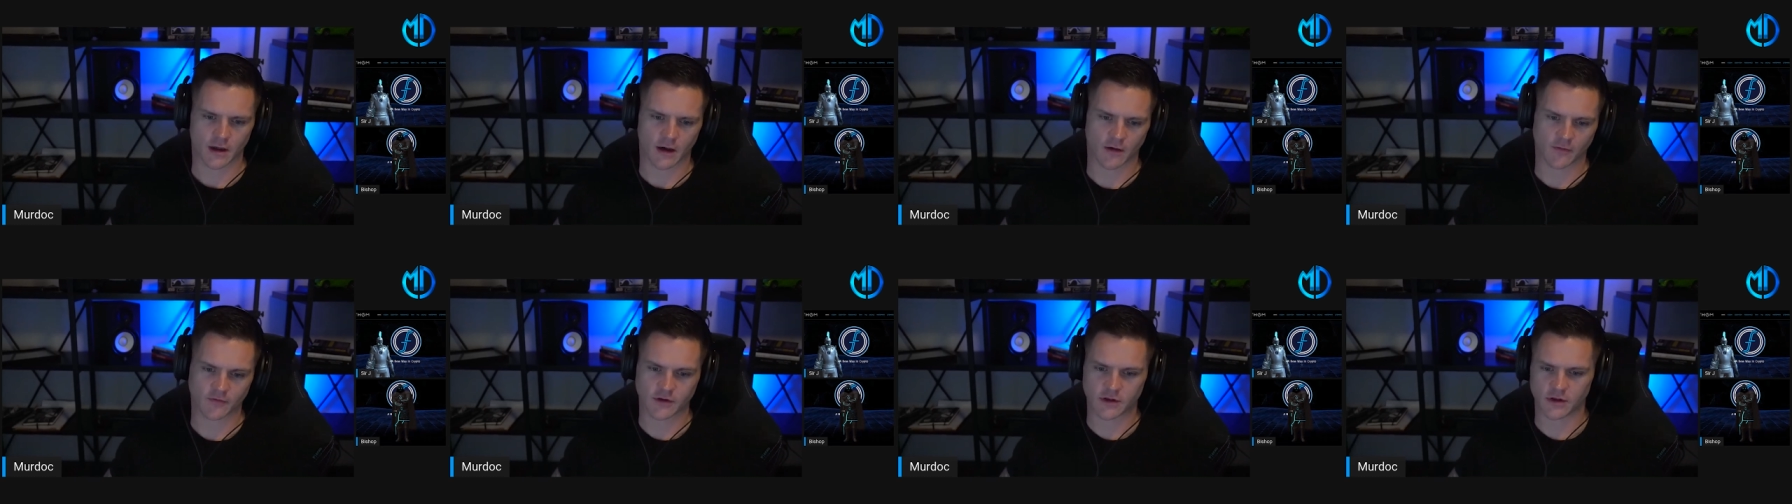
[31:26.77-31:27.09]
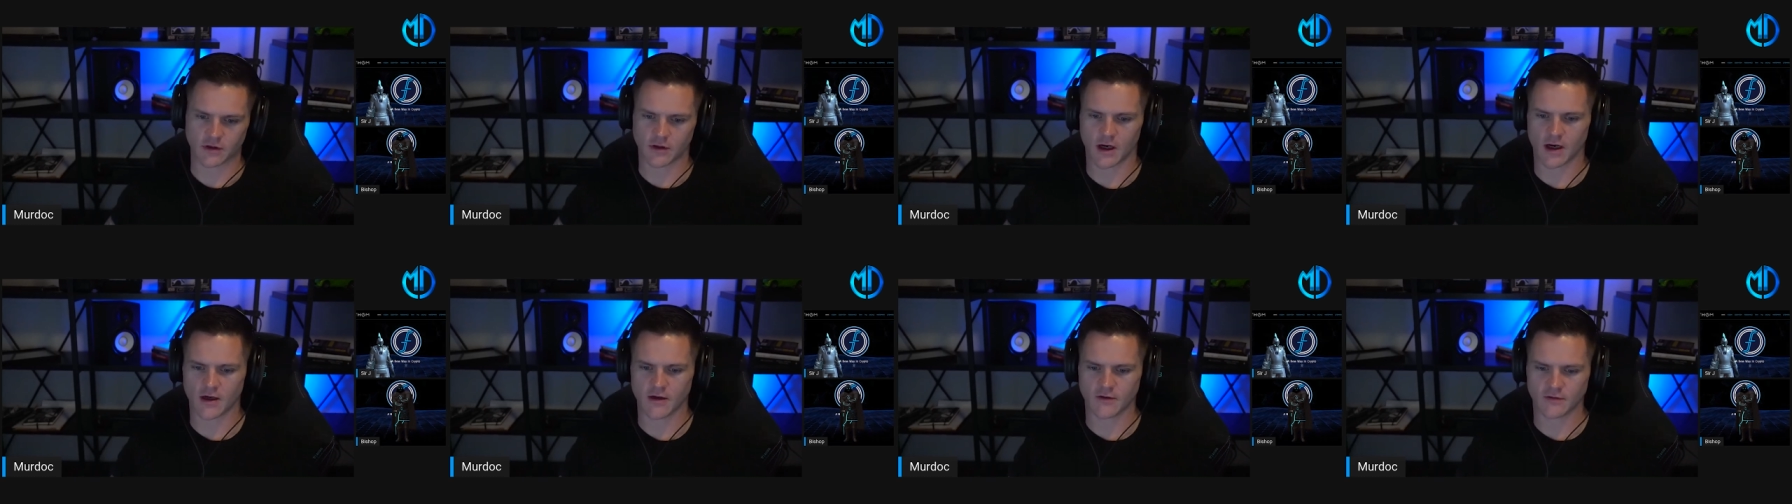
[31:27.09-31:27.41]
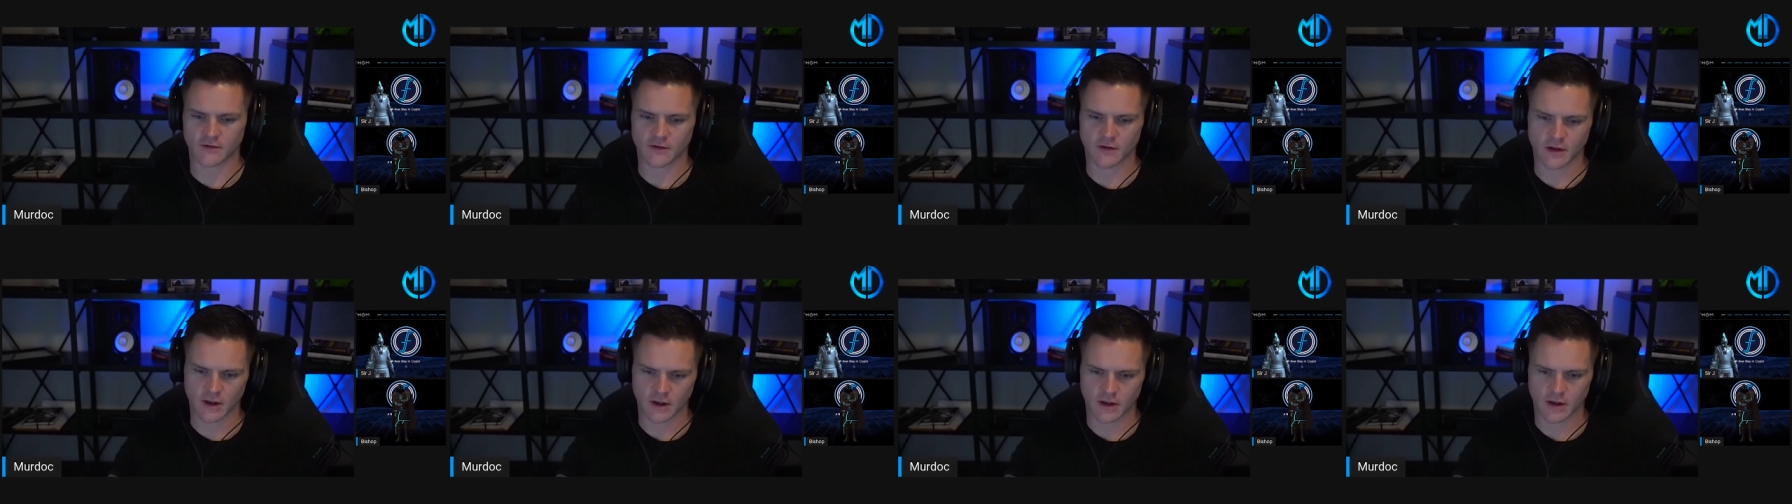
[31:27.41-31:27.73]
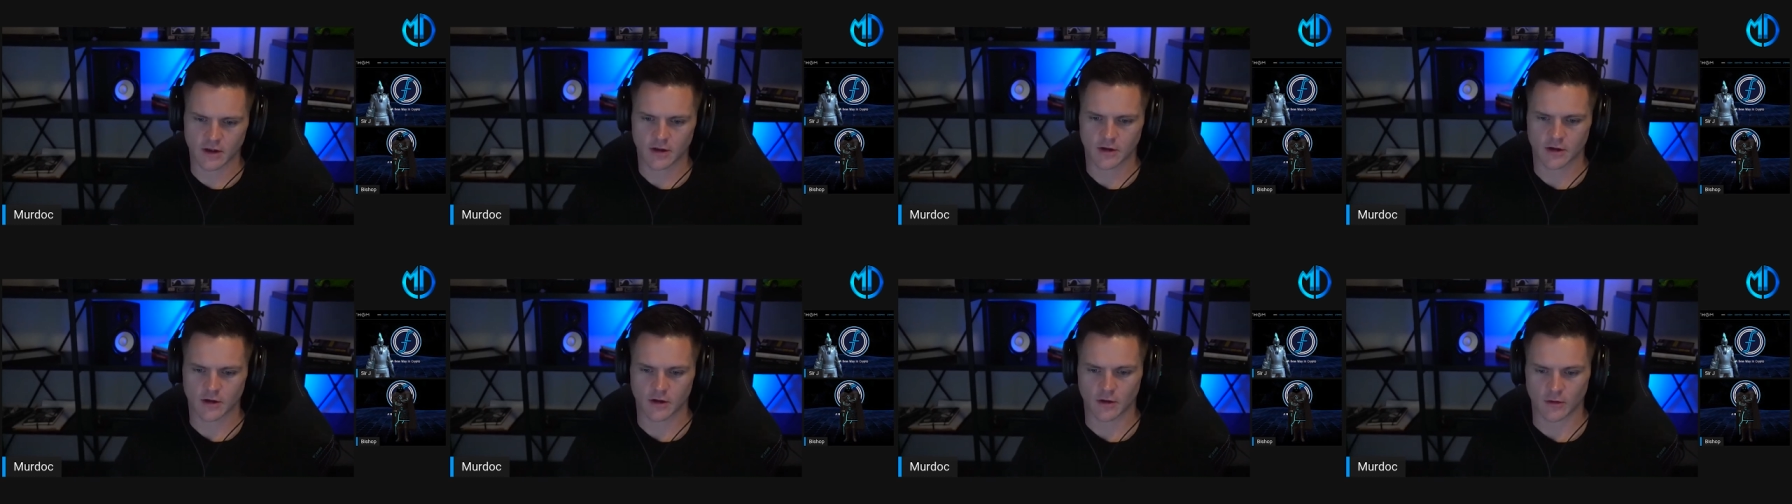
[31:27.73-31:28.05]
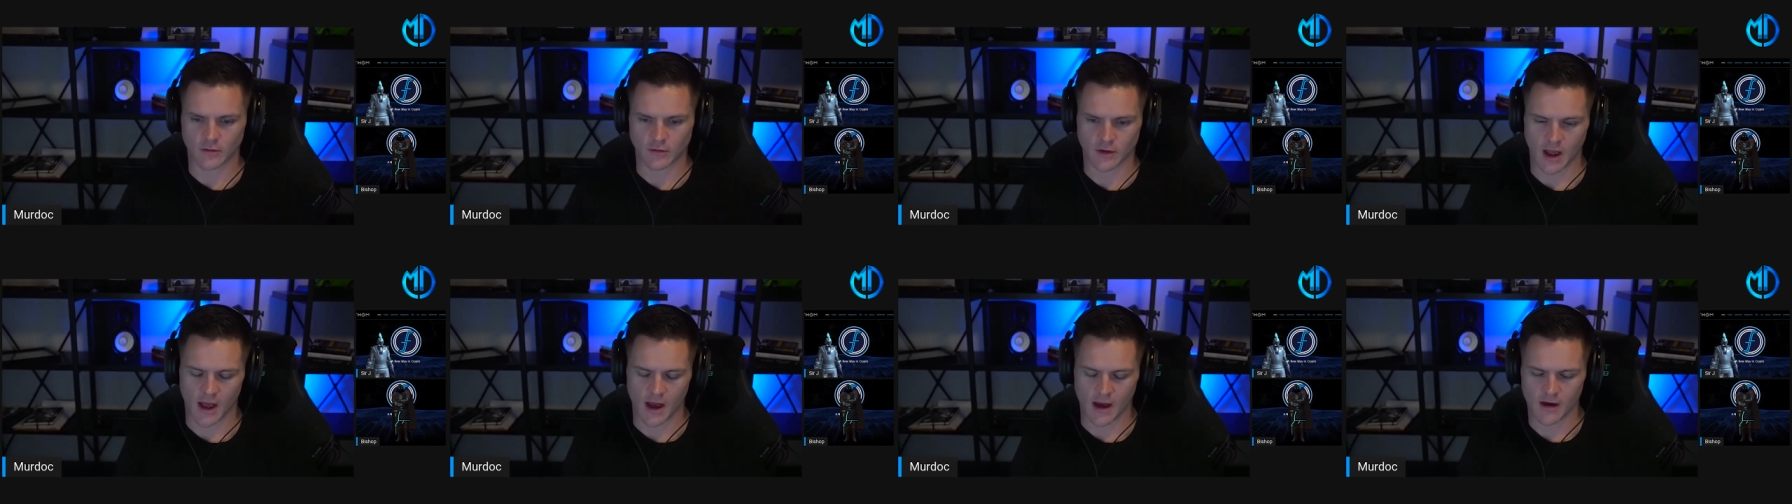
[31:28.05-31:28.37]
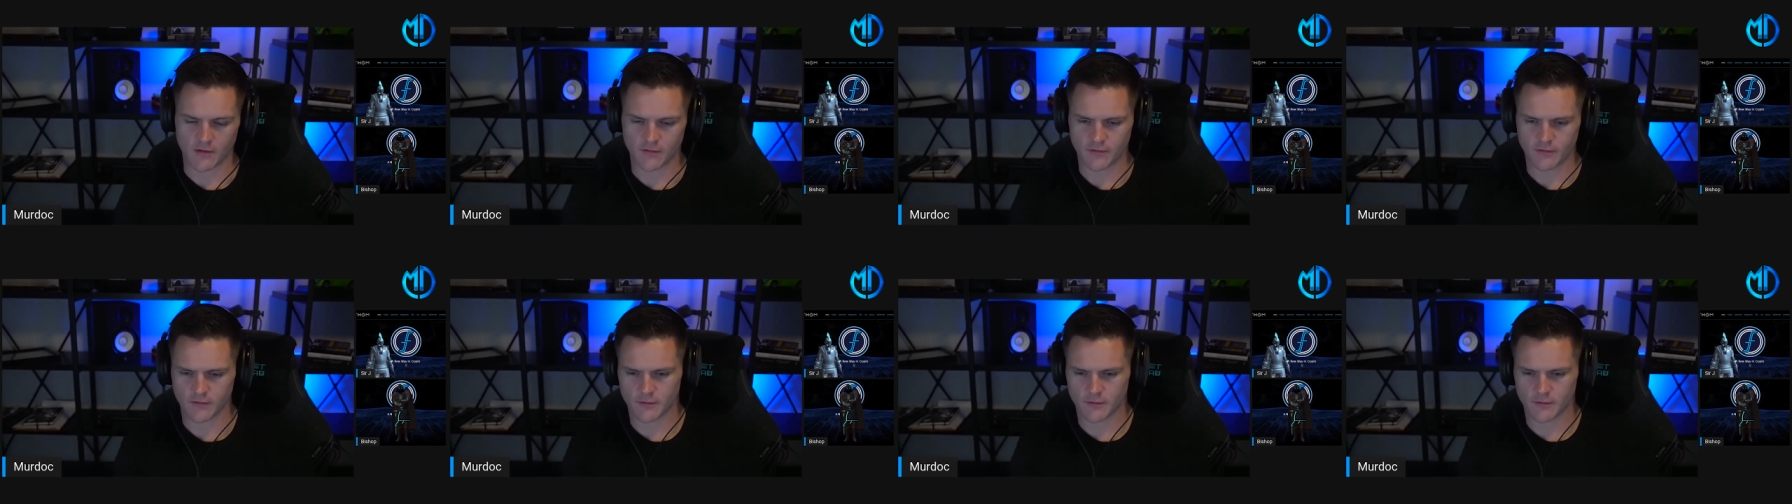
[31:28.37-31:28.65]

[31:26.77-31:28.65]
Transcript: after you guys go live?